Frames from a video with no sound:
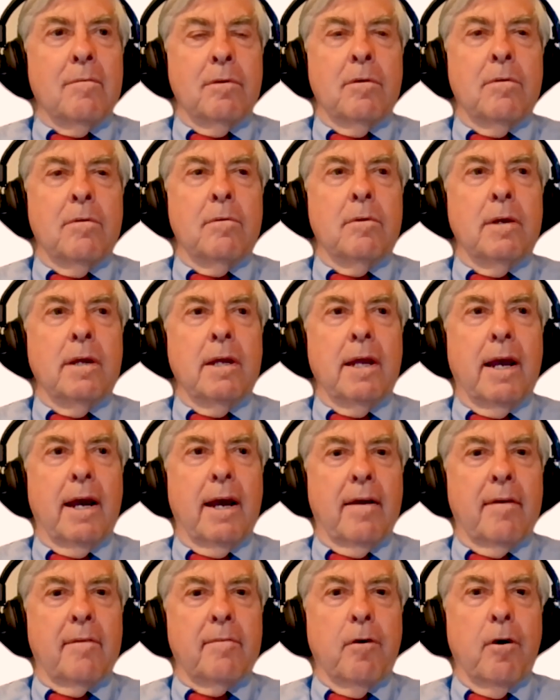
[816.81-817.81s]
will we
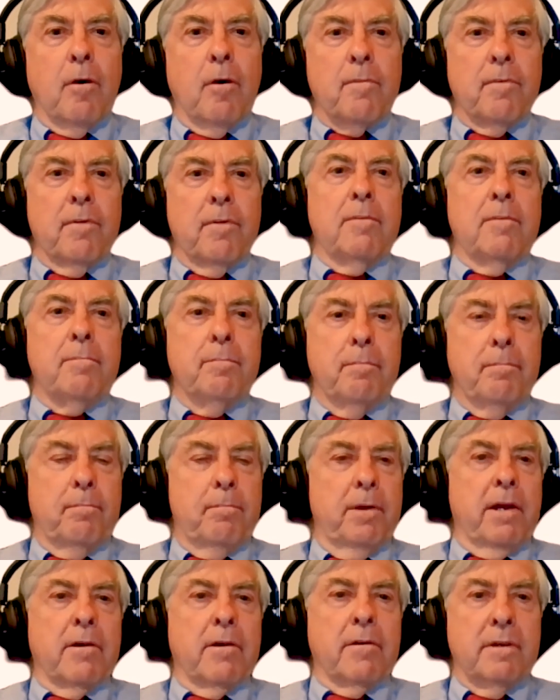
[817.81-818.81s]
have hopefully
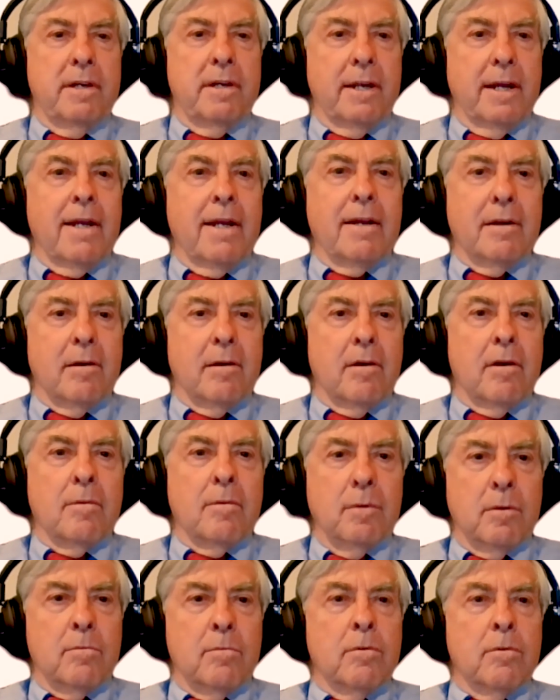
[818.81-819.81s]
better data
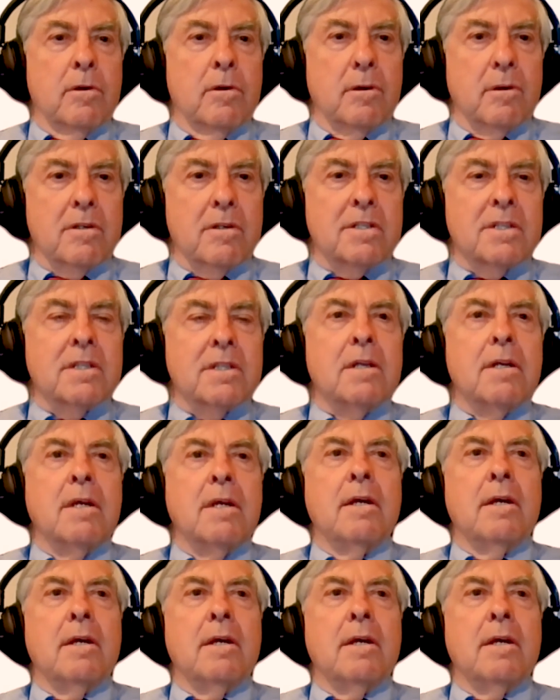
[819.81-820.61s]
on what works,